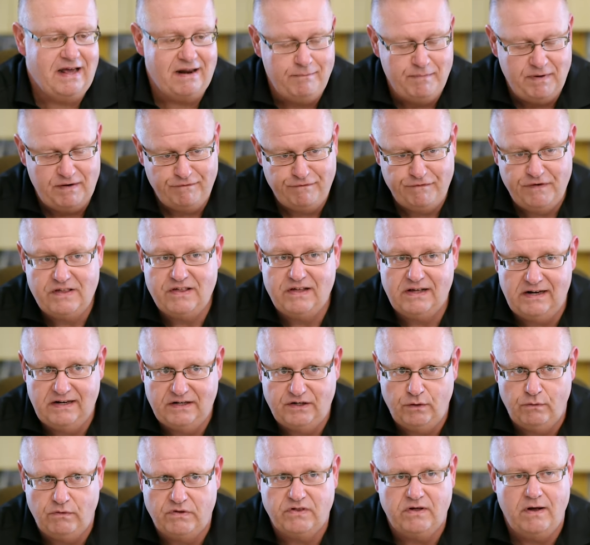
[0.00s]
not have been physically
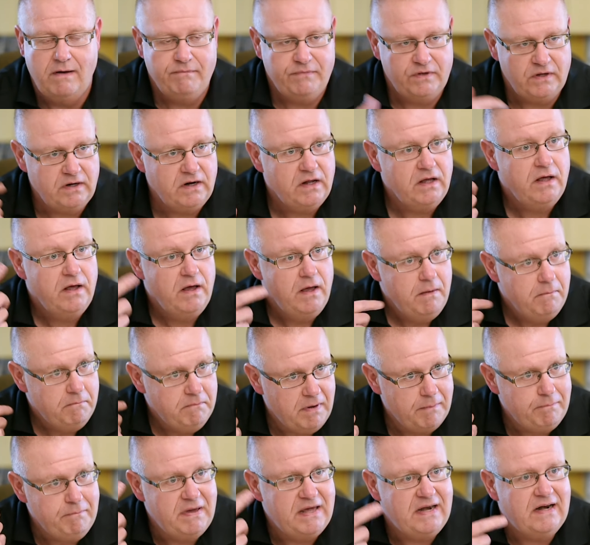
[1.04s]
doing something,
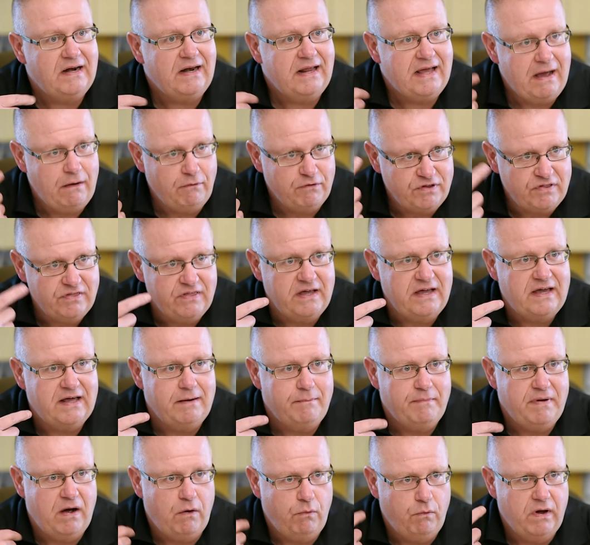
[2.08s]
but mentally I was thinking
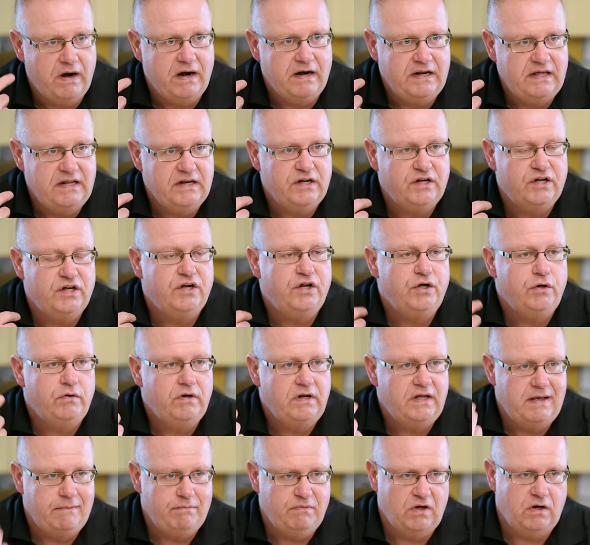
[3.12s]
about what I needed to do to
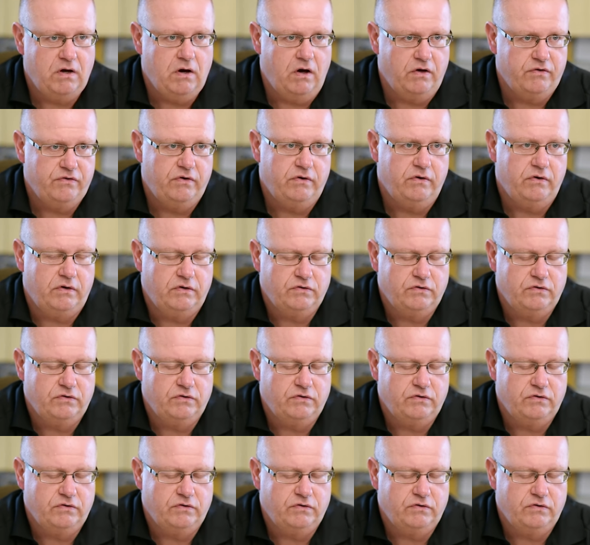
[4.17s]
keep the cost under